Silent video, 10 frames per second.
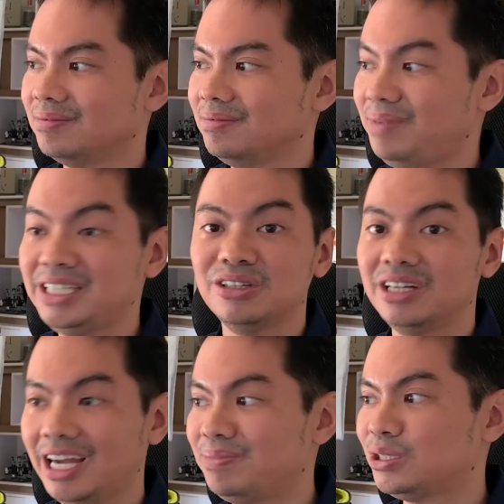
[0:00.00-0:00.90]
based on
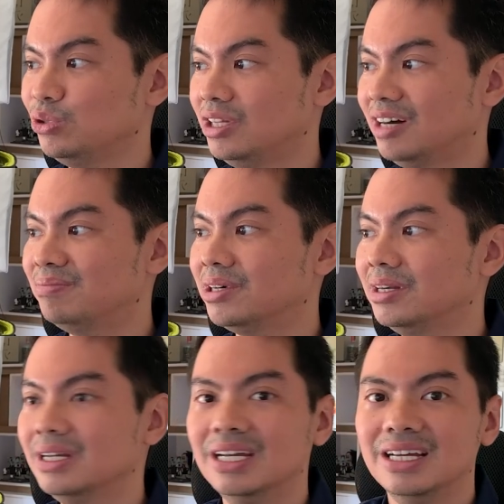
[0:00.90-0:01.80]
their episode number.
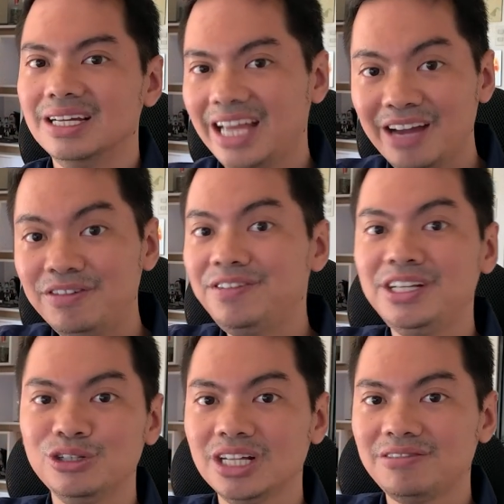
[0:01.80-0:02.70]
Every
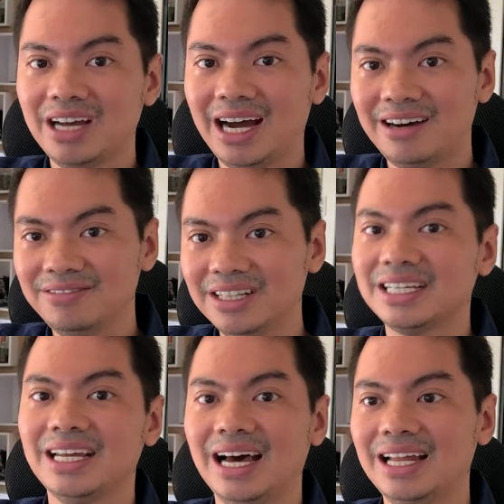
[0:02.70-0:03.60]
video that we have,
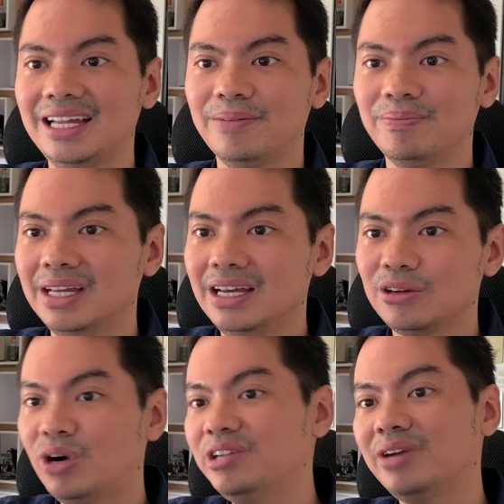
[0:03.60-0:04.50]
nasa ilalim
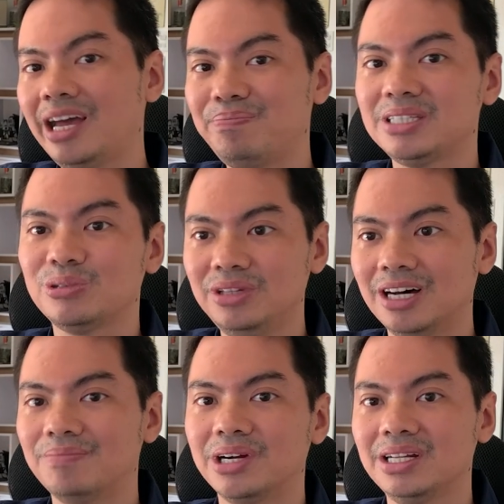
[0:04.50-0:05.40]
kung anong episode
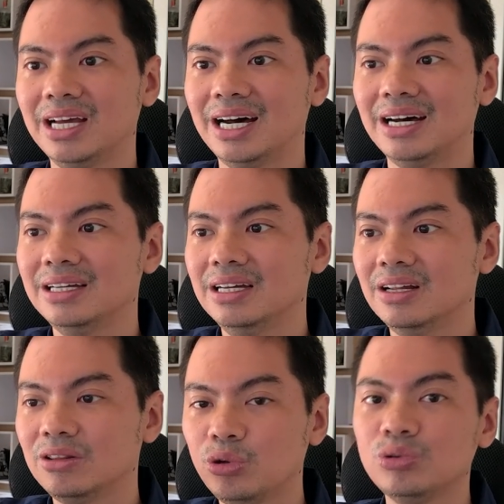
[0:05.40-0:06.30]
number niya.
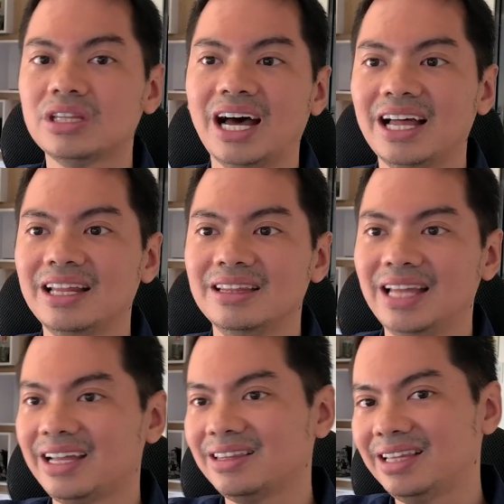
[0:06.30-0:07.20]
Total,
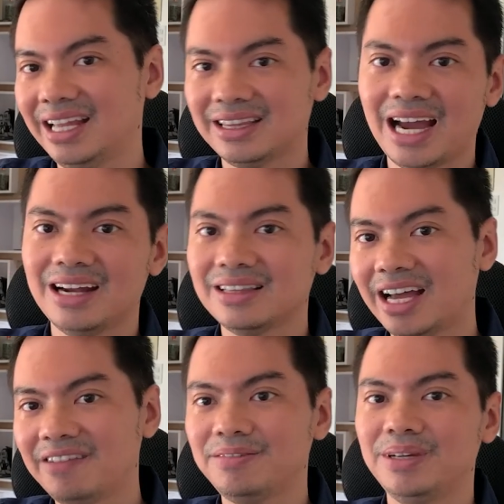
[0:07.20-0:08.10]
like the entire
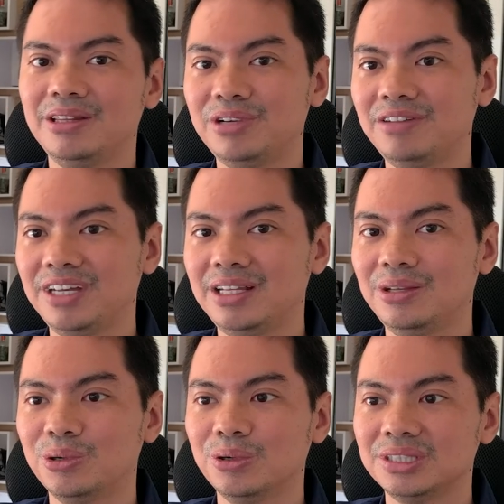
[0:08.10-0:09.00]
time we've been doing
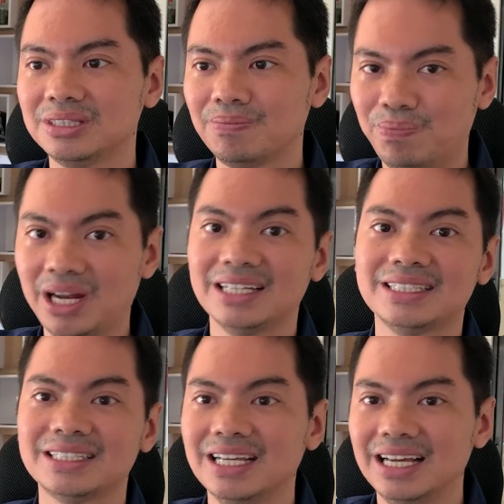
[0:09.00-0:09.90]
videos,
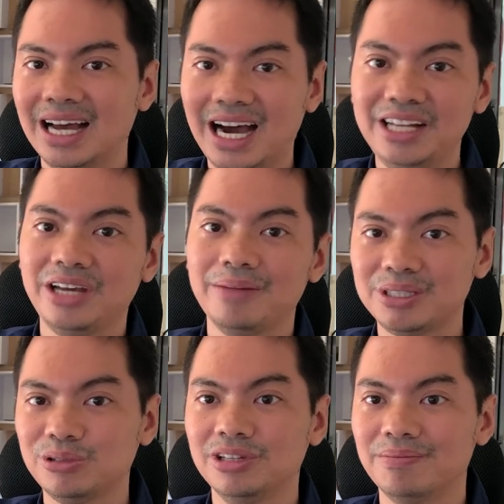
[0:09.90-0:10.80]
plus ano yung
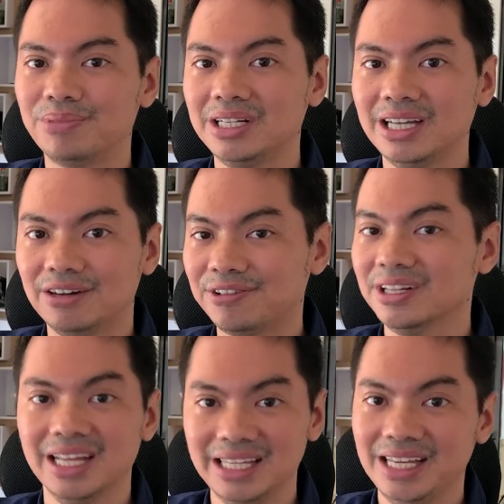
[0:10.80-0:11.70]
episode number niya for
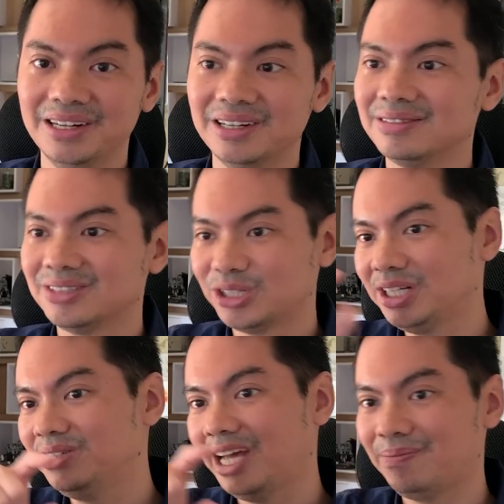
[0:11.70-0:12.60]
the year. So
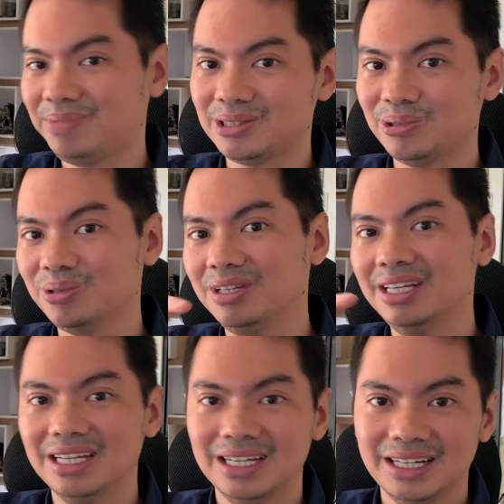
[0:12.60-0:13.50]
yun yung episode
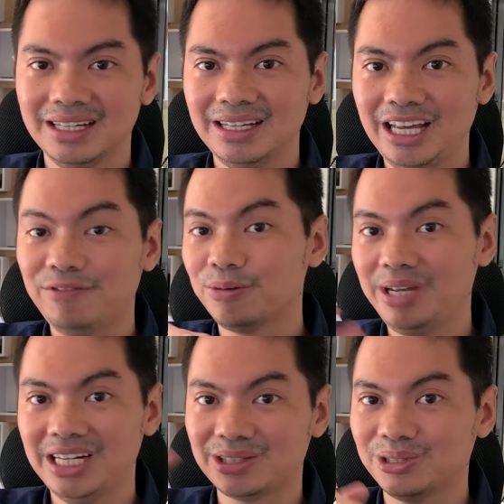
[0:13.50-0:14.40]

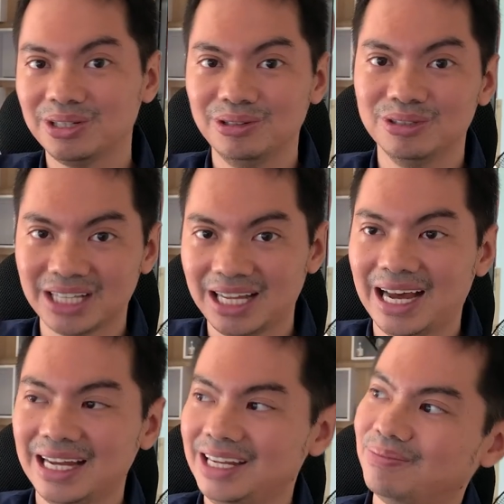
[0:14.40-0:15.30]
information dun sa
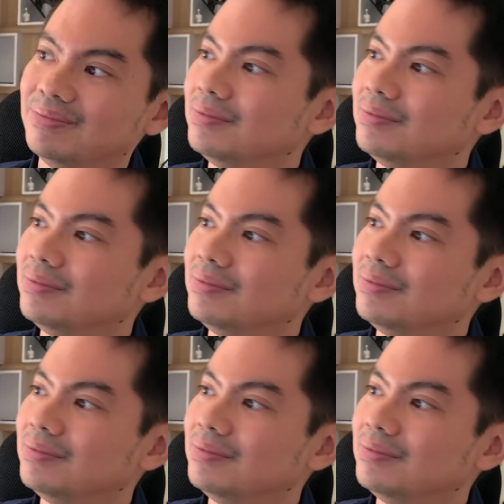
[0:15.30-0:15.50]
ilalim.